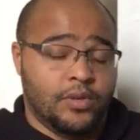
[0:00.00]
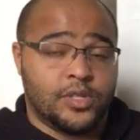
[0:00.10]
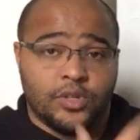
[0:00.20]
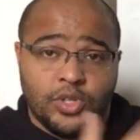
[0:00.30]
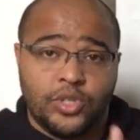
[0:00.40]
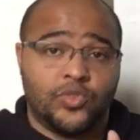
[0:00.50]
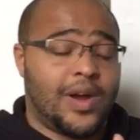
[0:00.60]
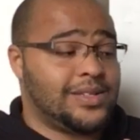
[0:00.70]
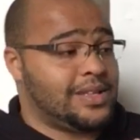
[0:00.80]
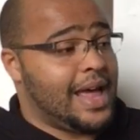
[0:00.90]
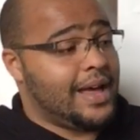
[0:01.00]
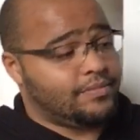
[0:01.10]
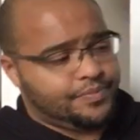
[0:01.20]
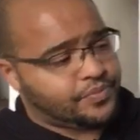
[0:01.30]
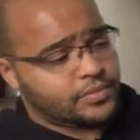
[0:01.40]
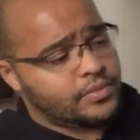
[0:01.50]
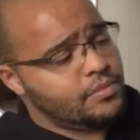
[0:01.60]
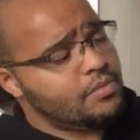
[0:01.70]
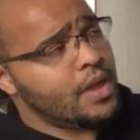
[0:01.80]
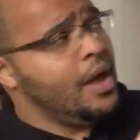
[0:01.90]
So just trust that.
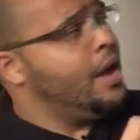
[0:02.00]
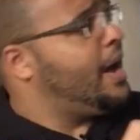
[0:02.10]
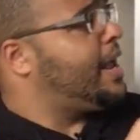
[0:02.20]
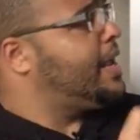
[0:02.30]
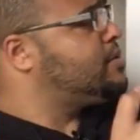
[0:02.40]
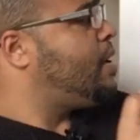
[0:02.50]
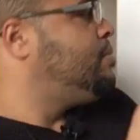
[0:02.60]
I guess what